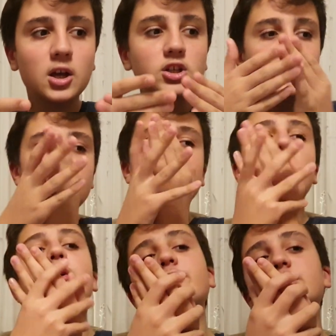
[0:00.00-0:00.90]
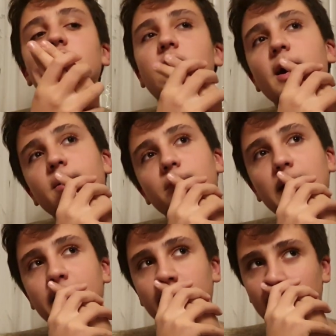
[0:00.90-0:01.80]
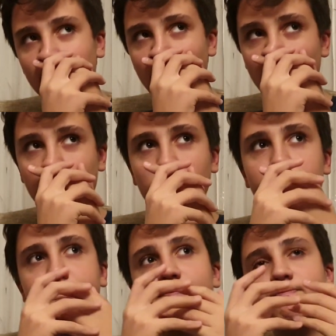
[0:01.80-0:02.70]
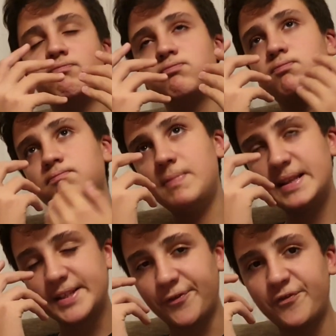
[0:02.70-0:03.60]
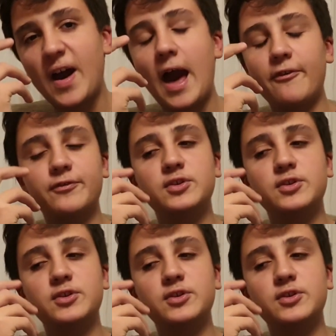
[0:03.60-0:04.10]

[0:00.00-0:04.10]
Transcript: Because if you don't, you're kind of making it, it's a faff